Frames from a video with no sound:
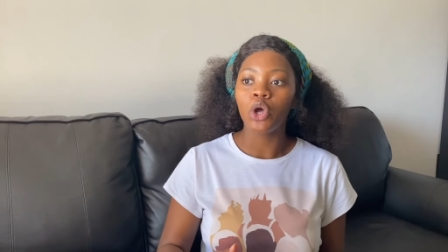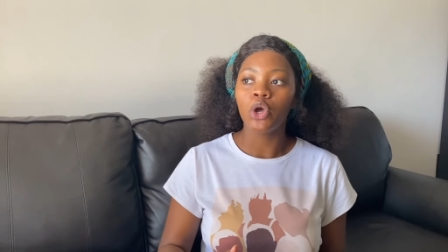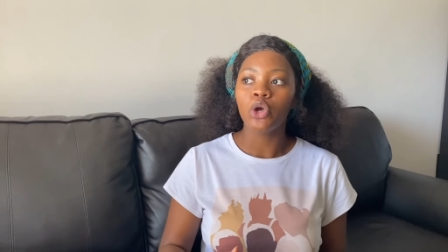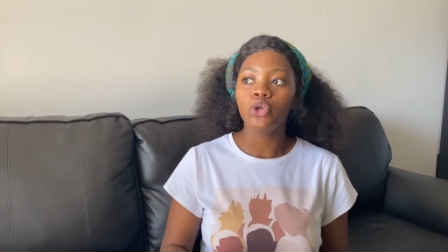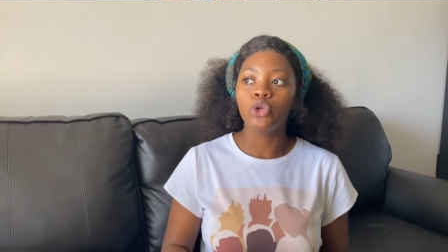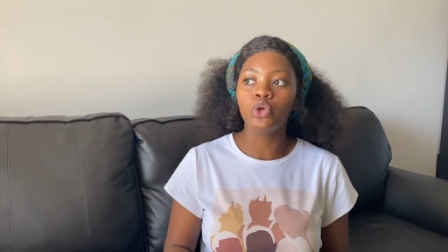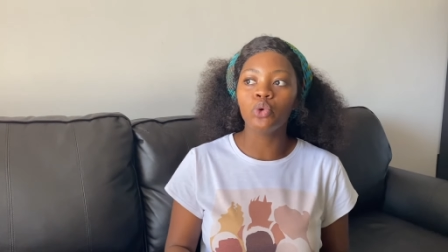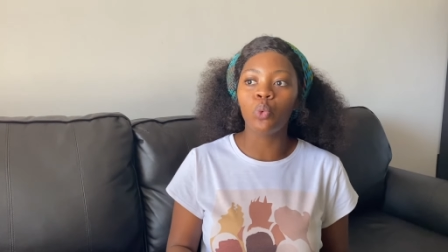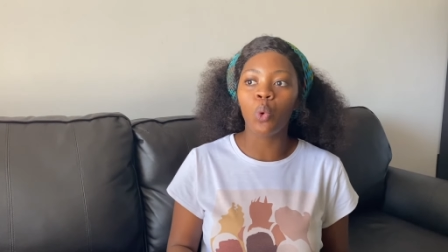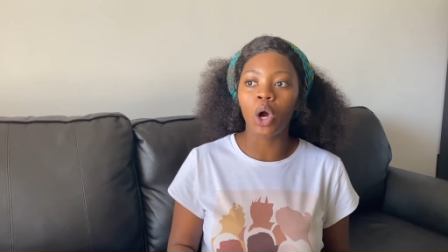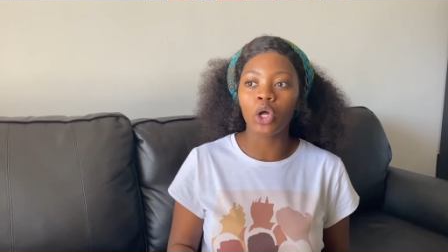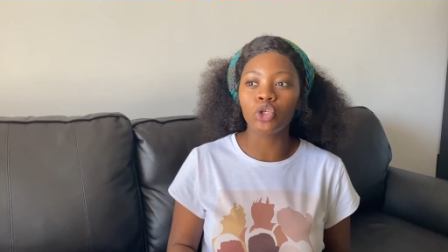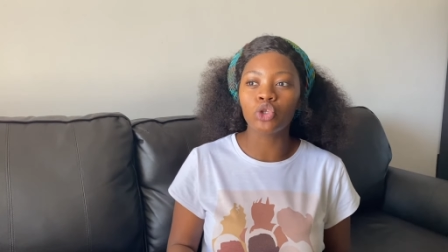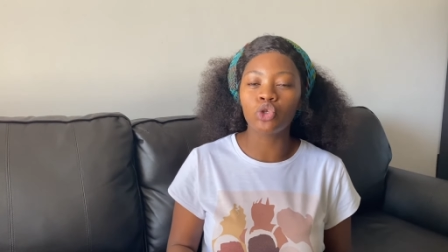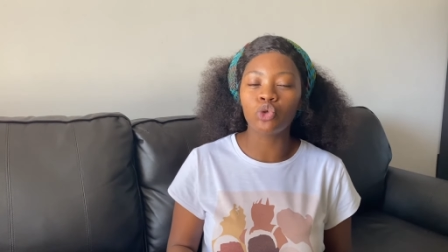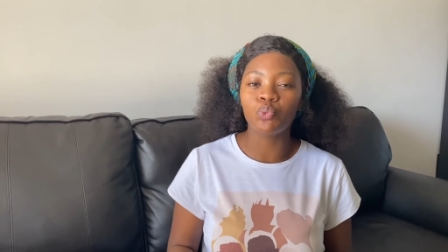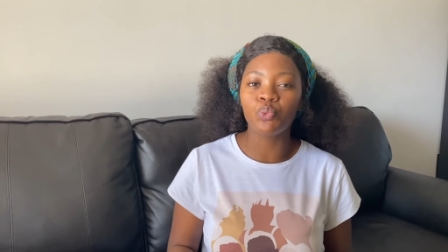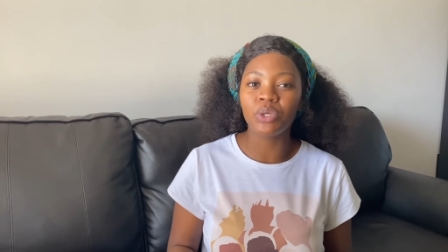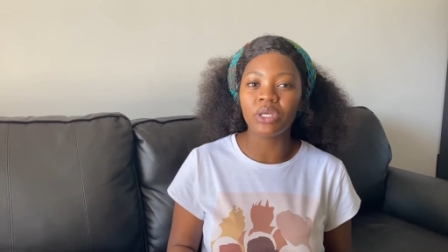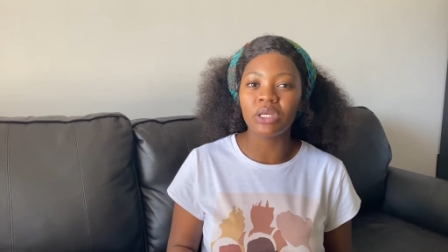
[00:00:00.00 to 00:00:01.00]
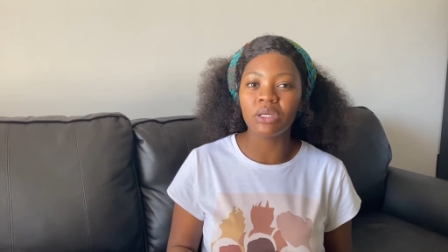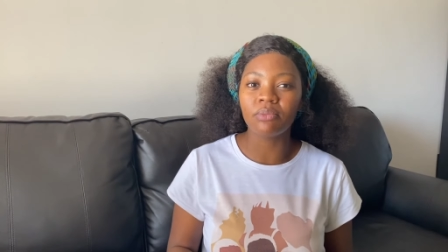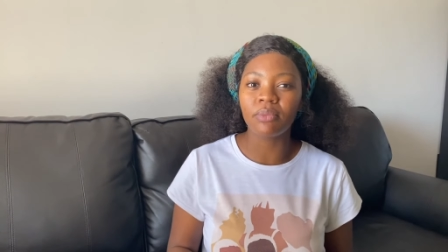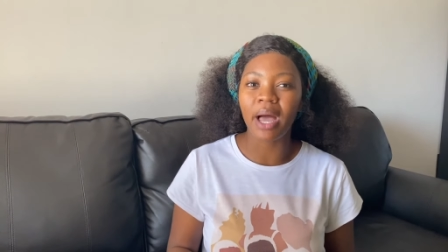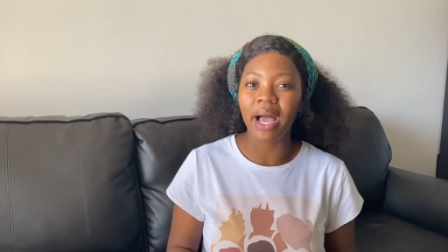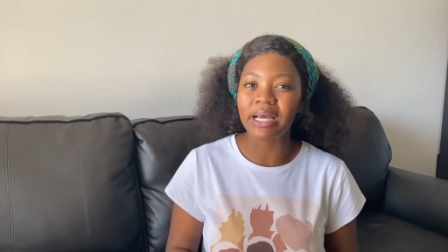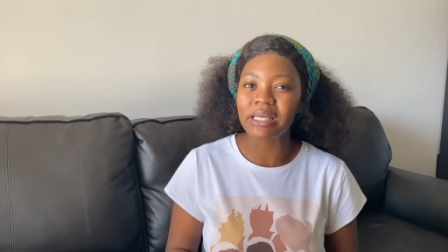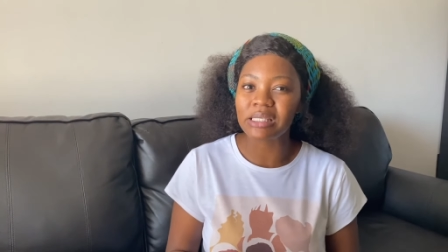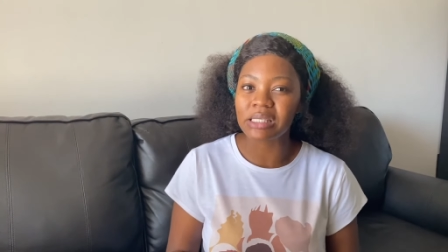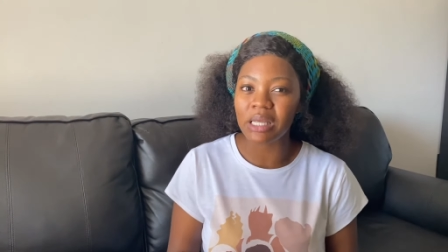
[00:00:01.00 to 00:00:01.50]
you want to be
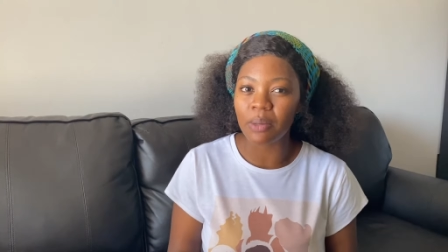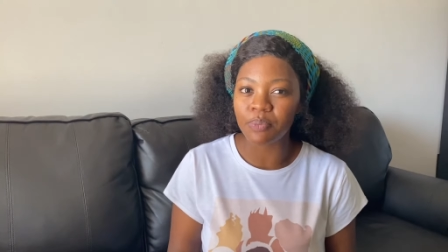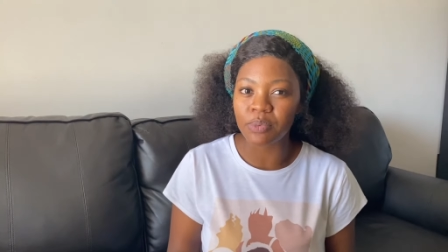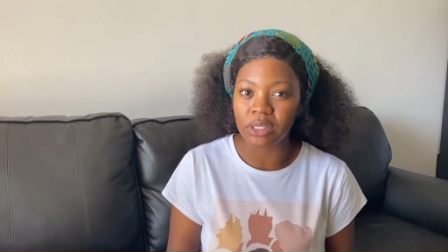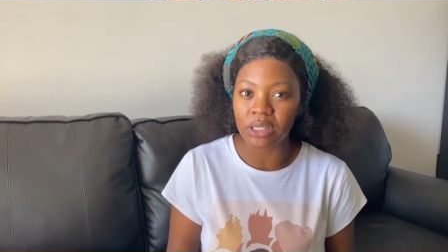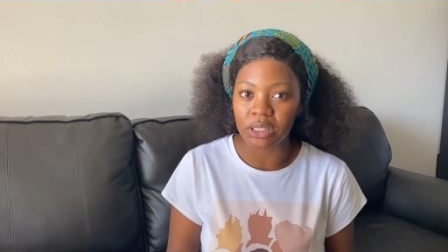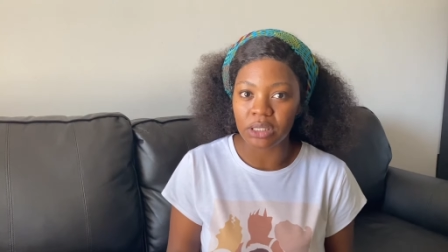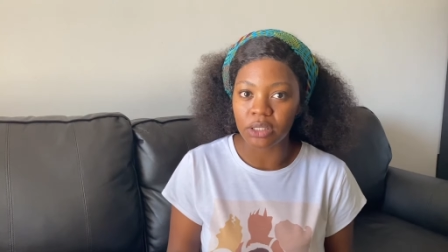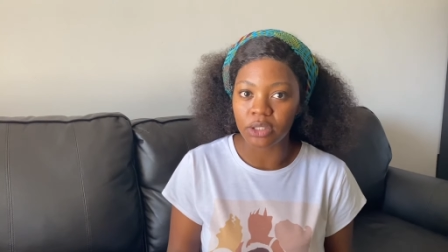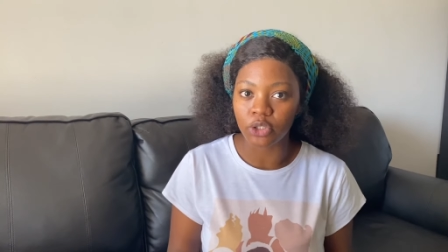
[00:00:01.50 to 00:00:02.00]
accepted.